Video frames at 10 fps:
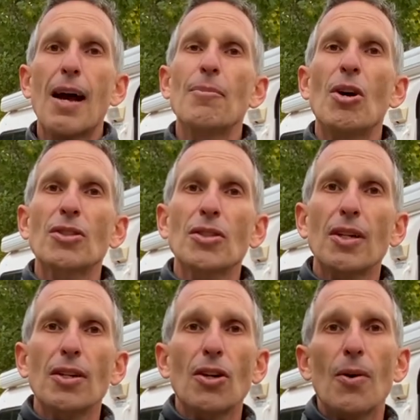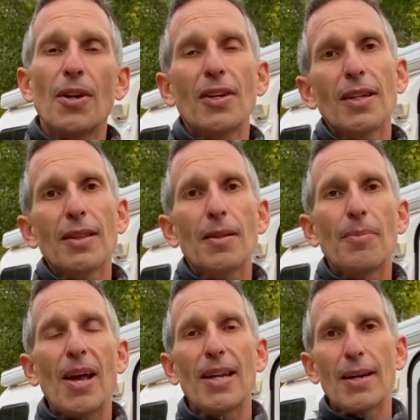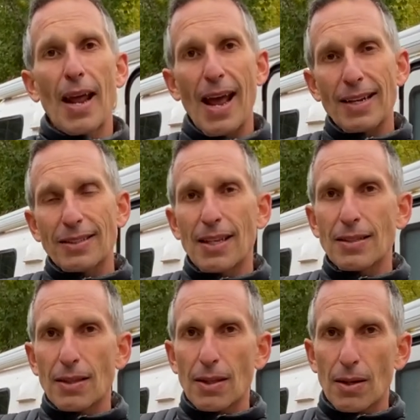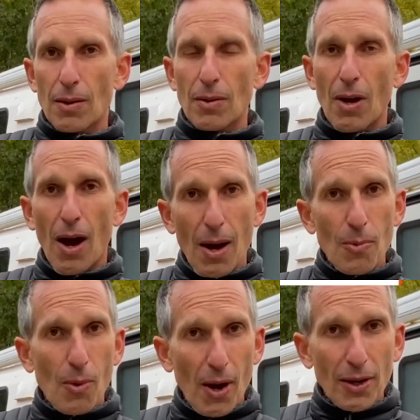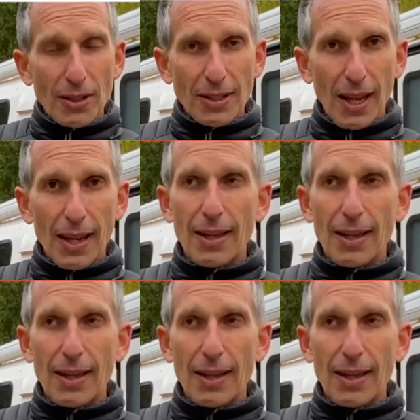I'm also gonna go underneath the bed and access the hot water tank